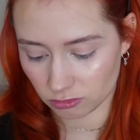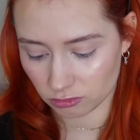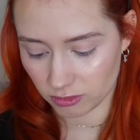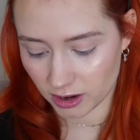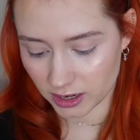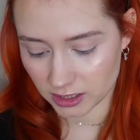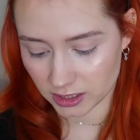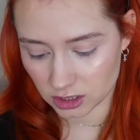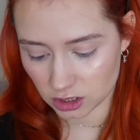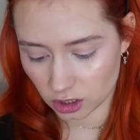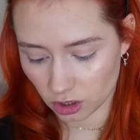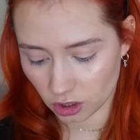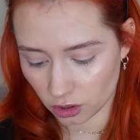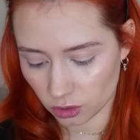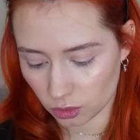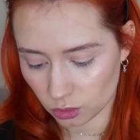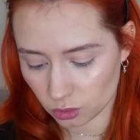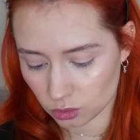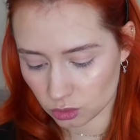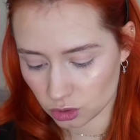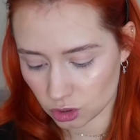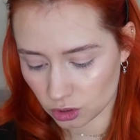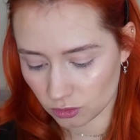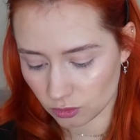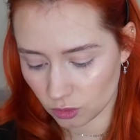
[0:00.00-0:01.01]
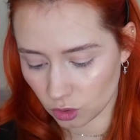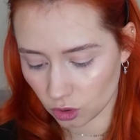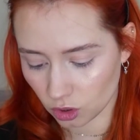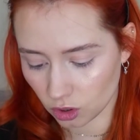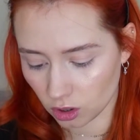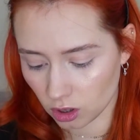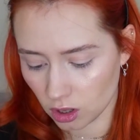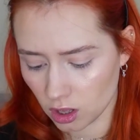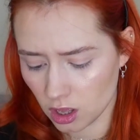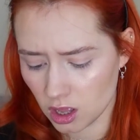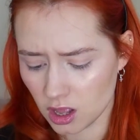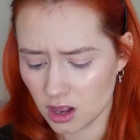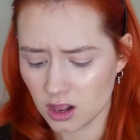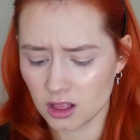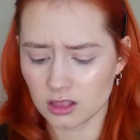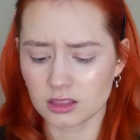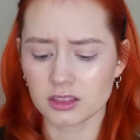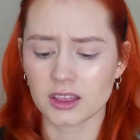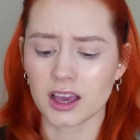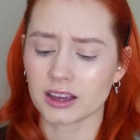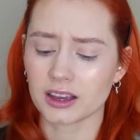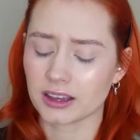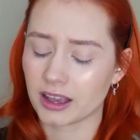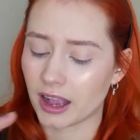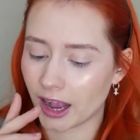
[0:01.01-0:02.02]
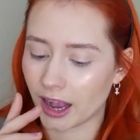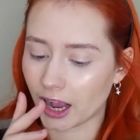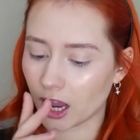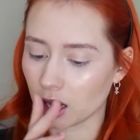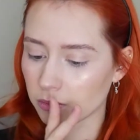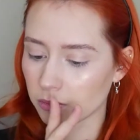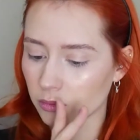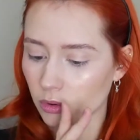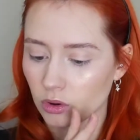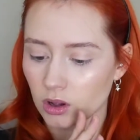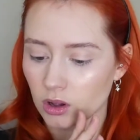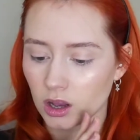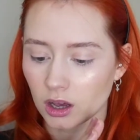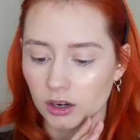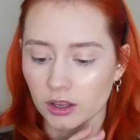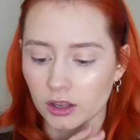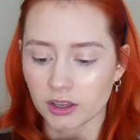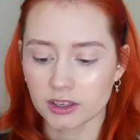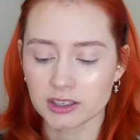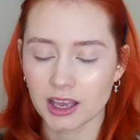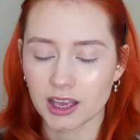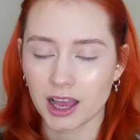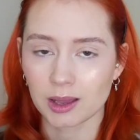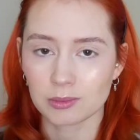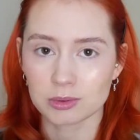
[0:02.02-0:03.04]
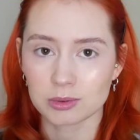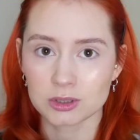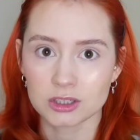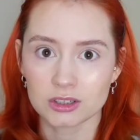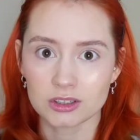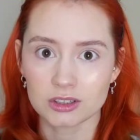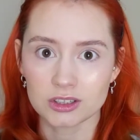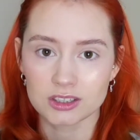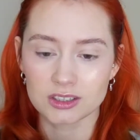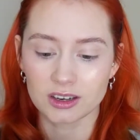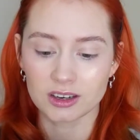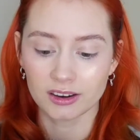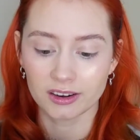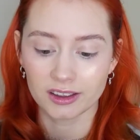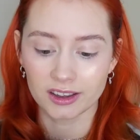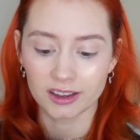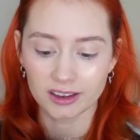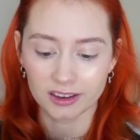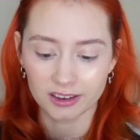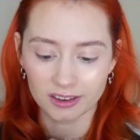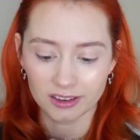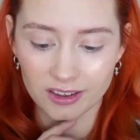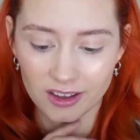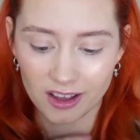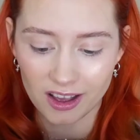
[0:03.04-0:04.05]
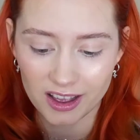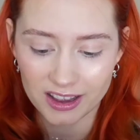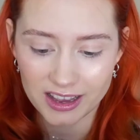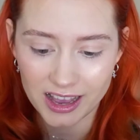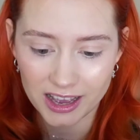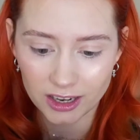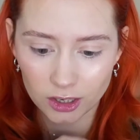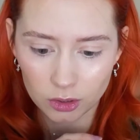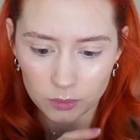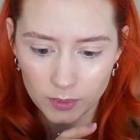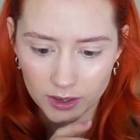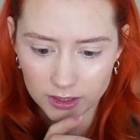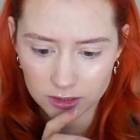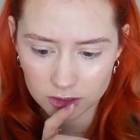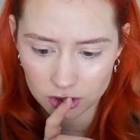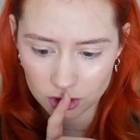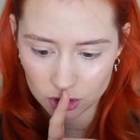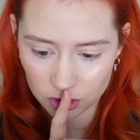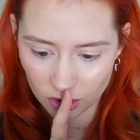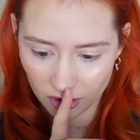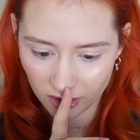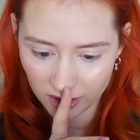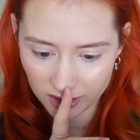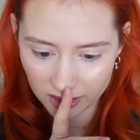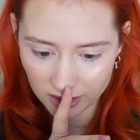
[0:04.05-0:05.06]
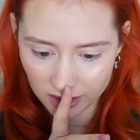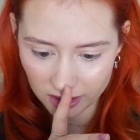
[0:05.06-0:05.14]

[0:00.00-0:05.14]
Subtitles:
red tones. You've got that caramel colour. It's absolutely stunning. I cannot wait to try